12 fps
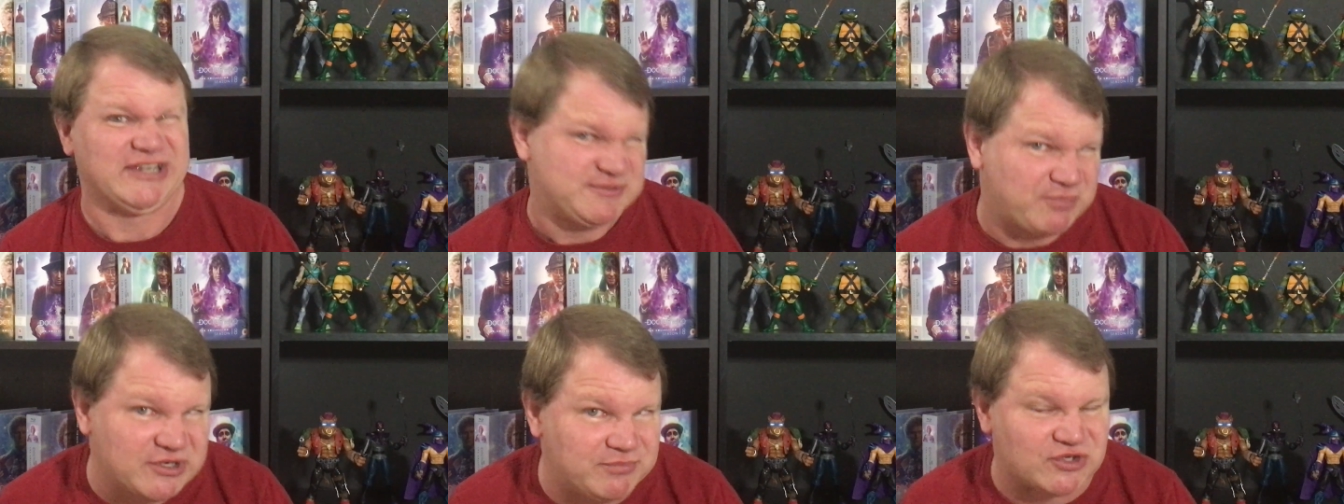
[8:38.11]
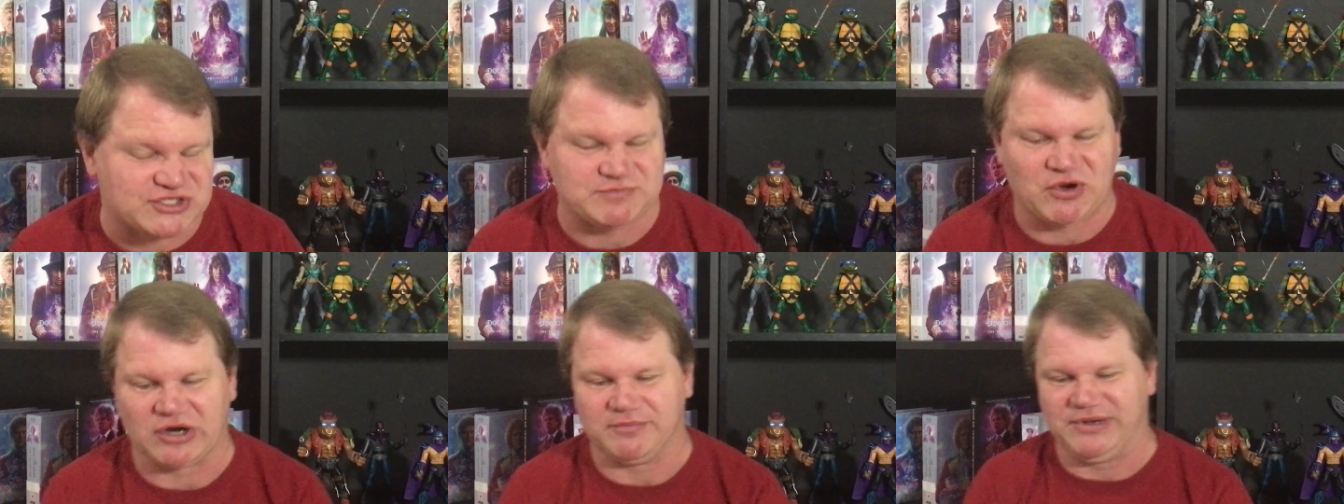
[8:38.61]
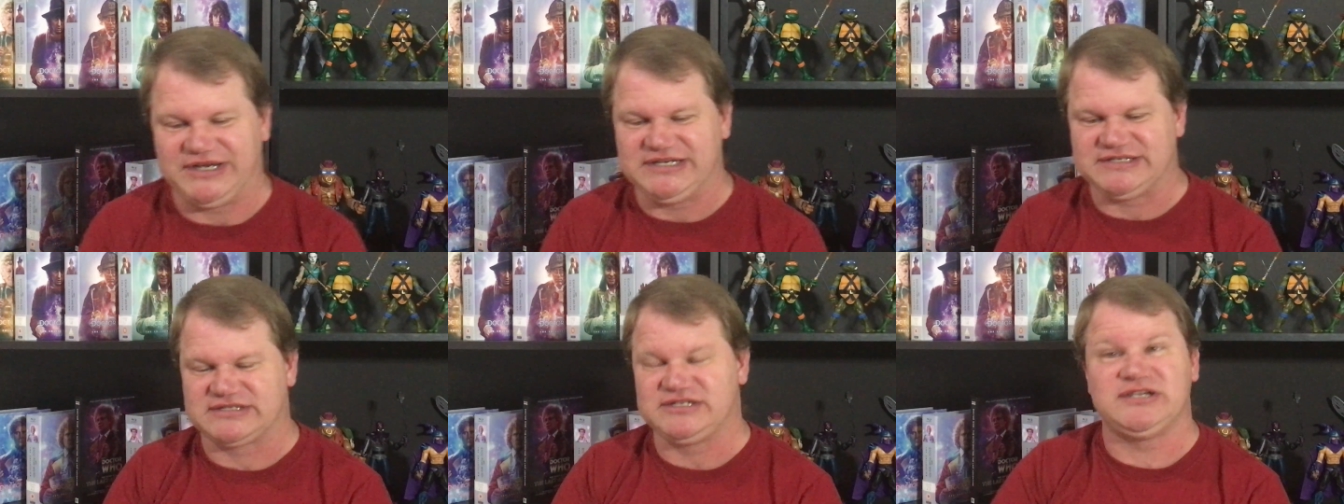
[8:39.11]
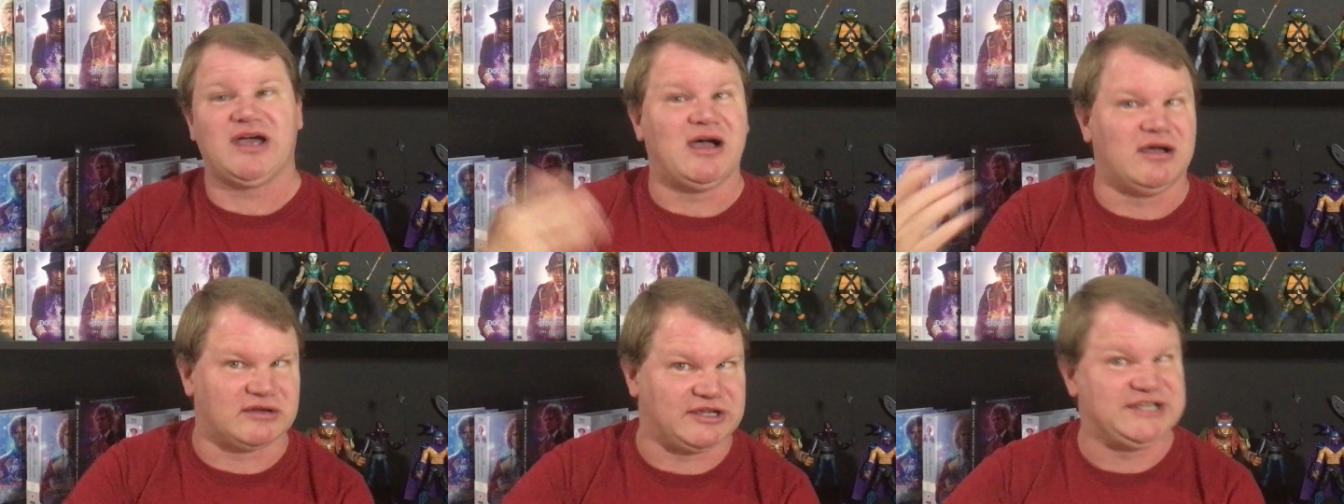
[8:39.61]
He's pretty book smart. But he's
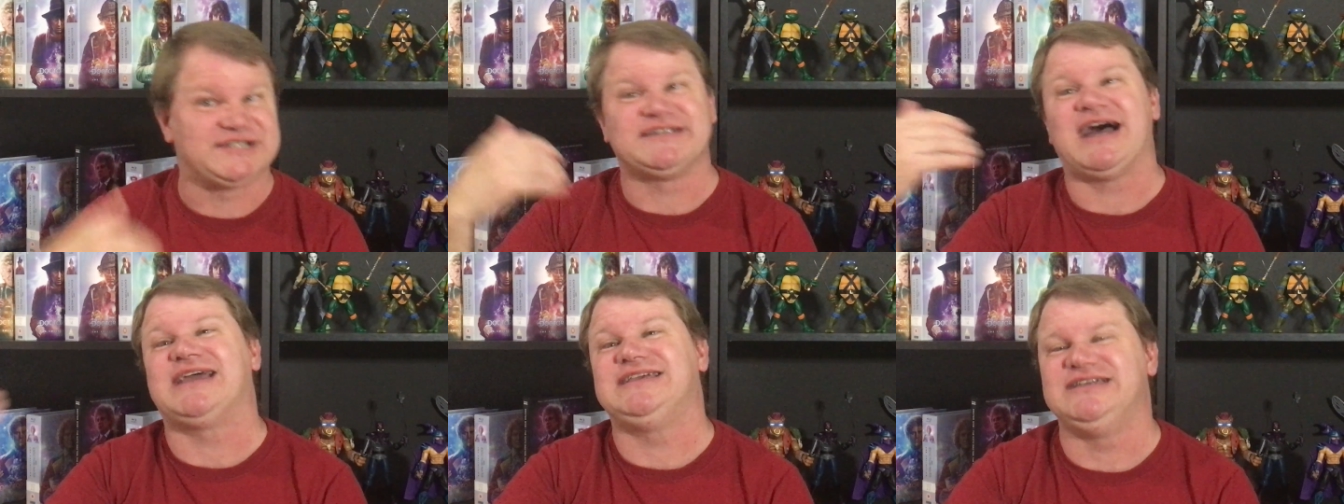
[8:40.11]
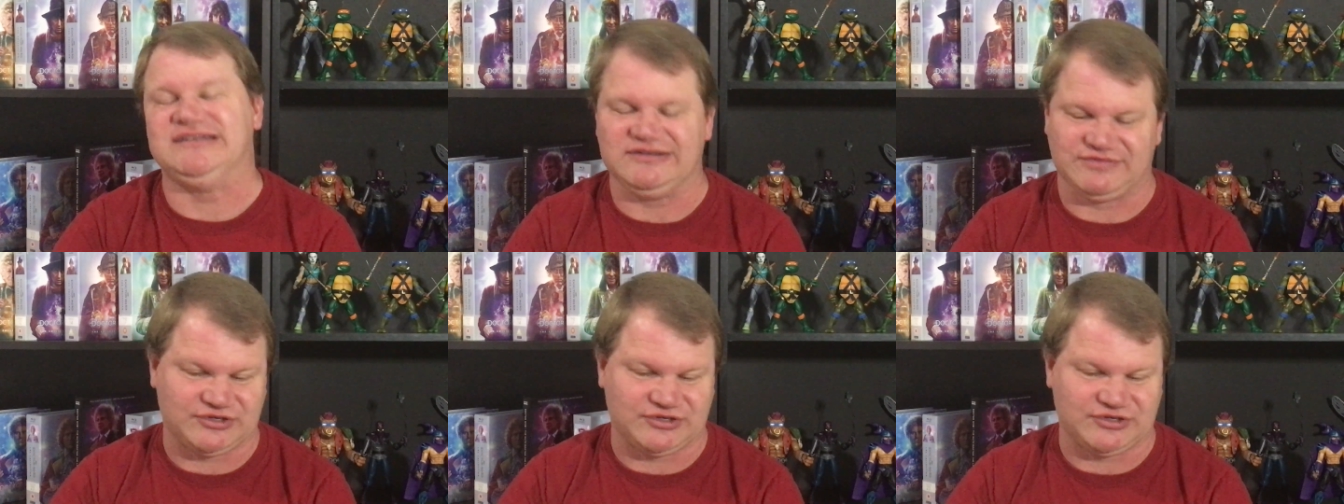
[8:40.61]
young and he's naive.